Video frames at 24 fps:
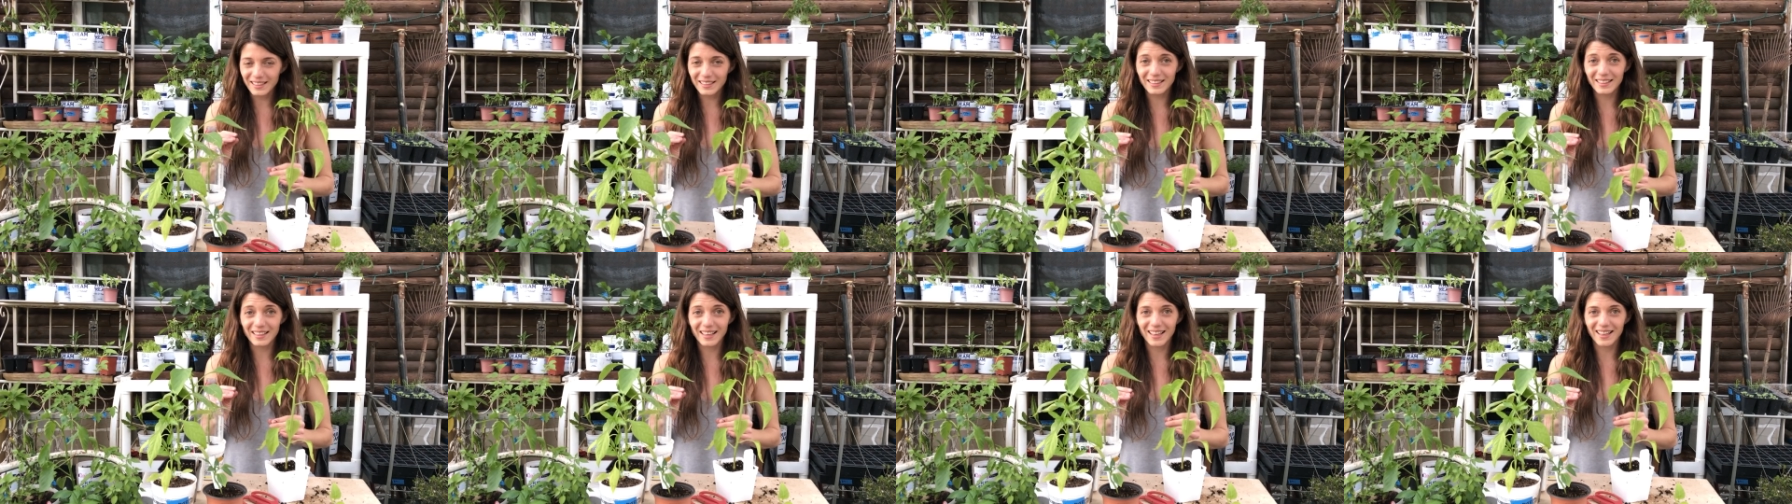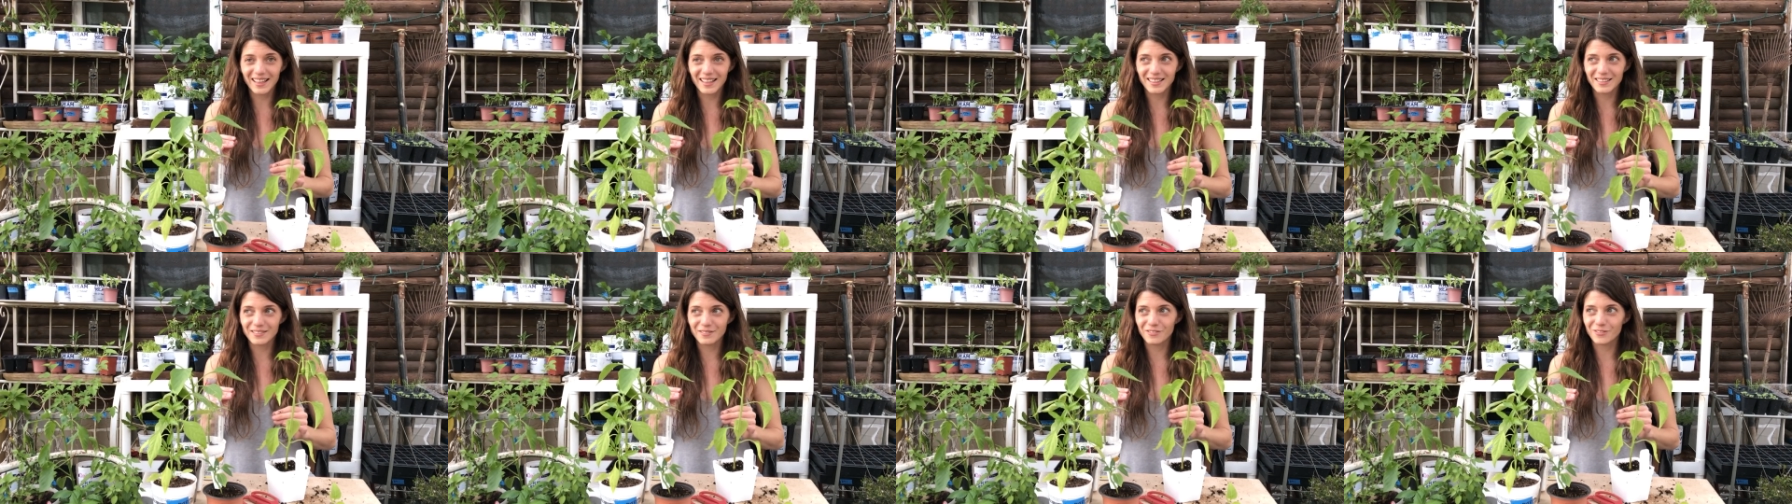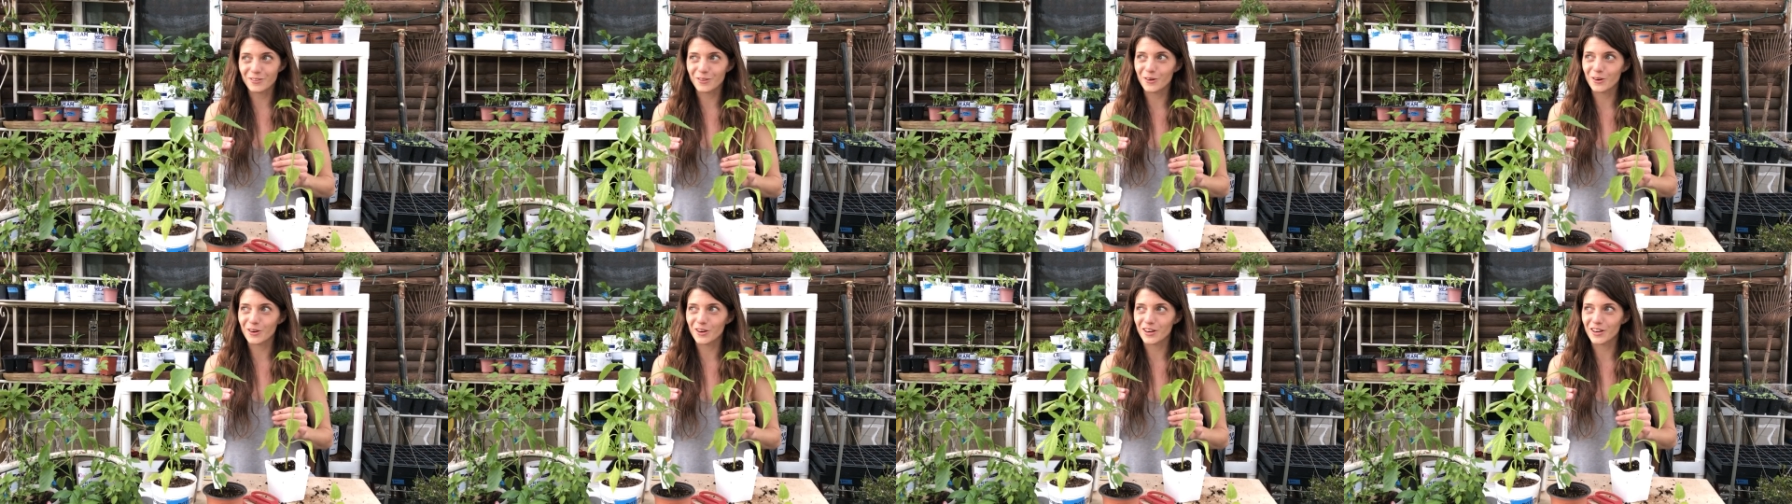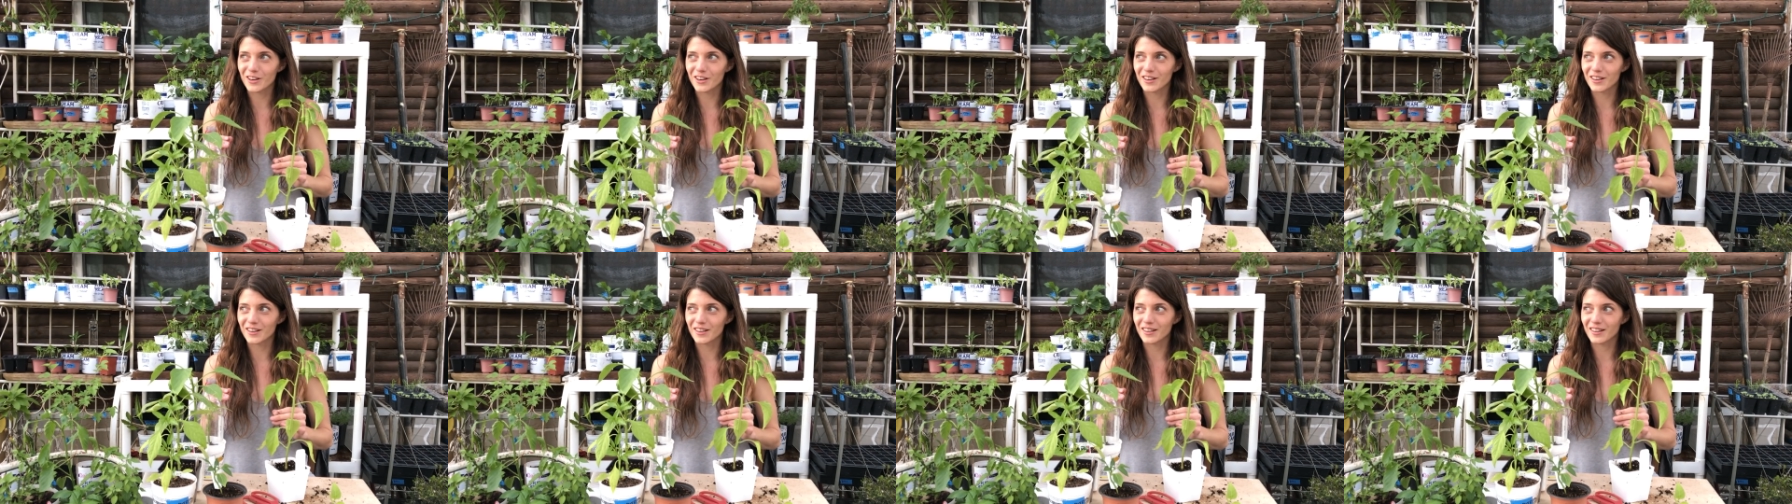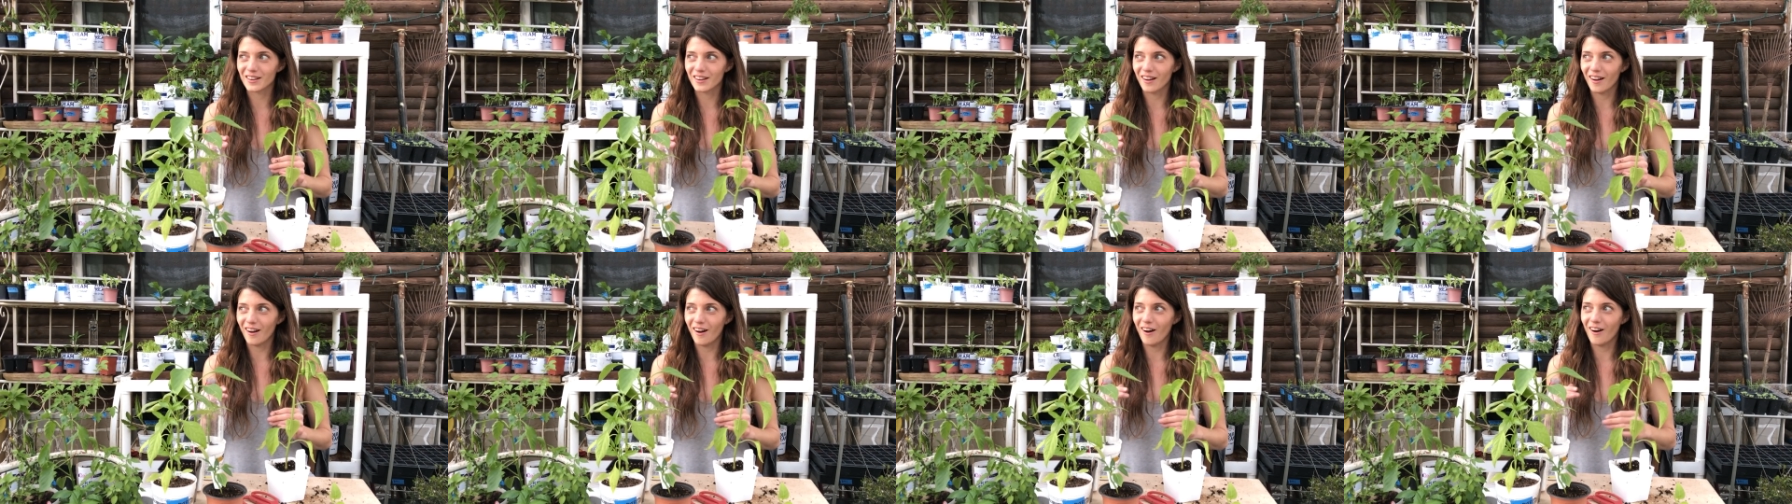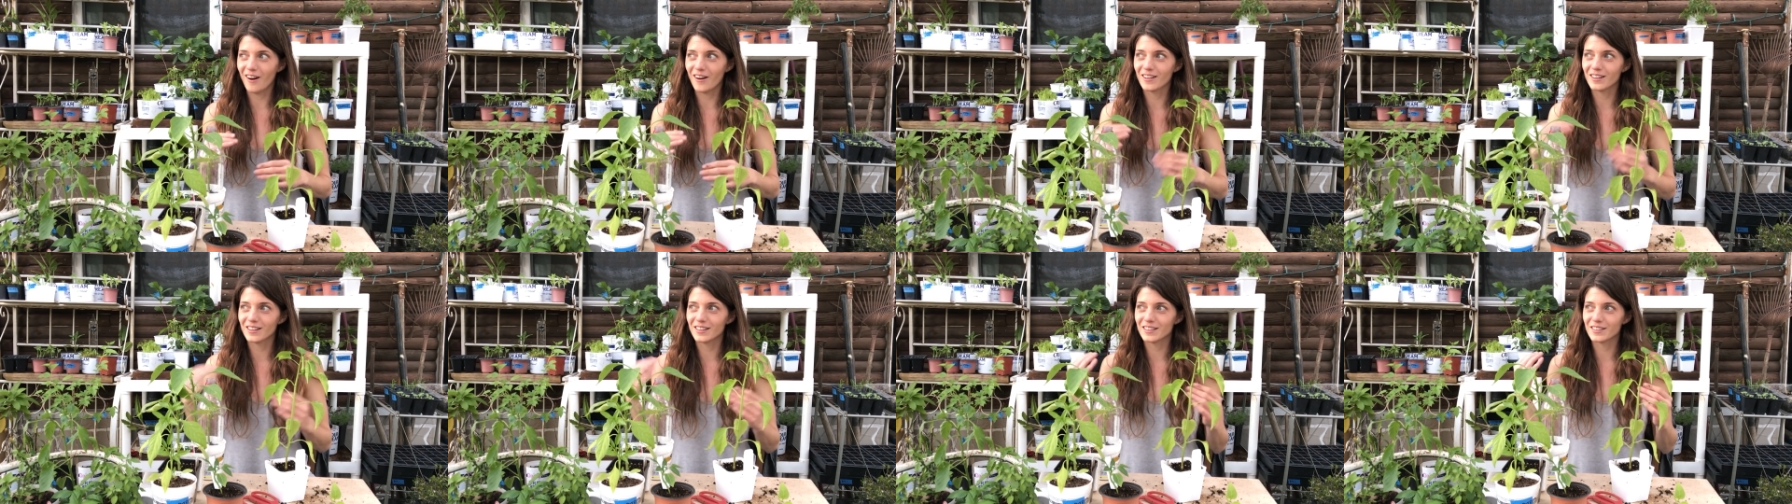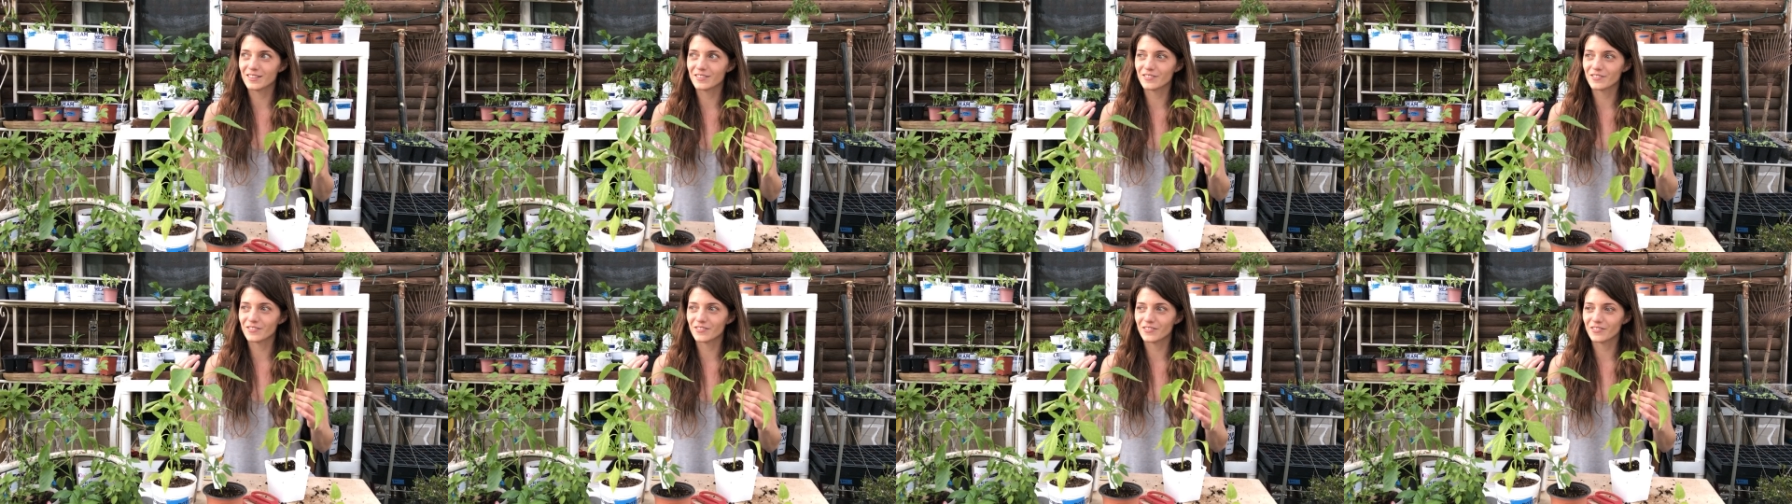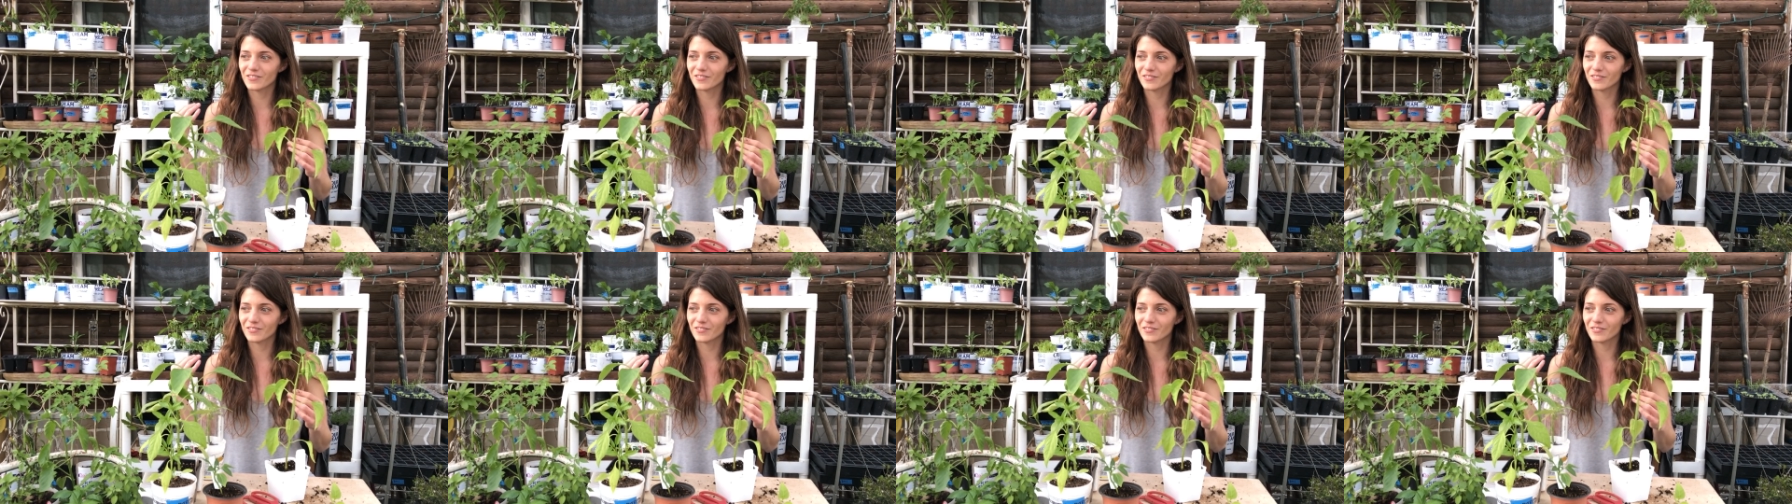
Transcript: and gun for all of